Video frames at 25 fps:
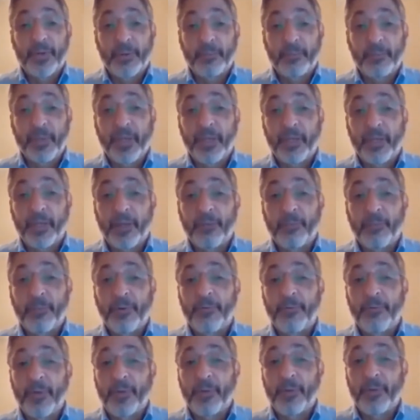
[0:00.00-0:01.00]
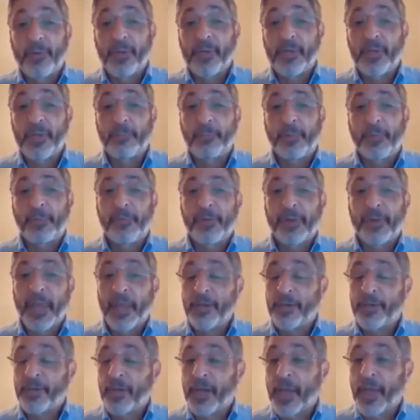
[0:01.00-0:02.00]
completely review the
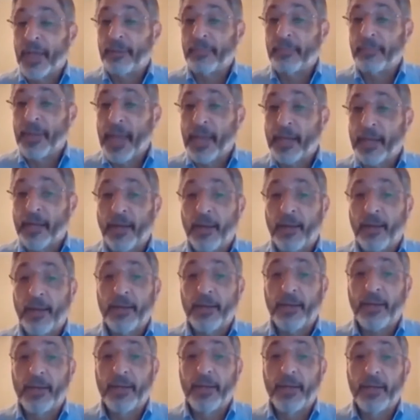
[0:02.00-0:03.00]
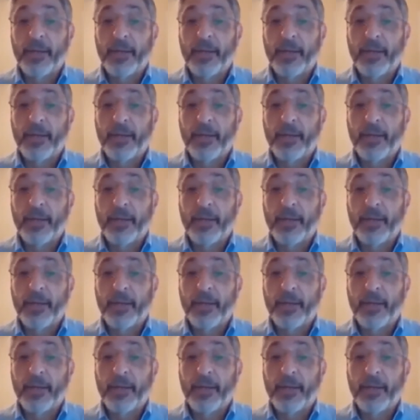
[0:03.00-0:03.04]
simplification item catalog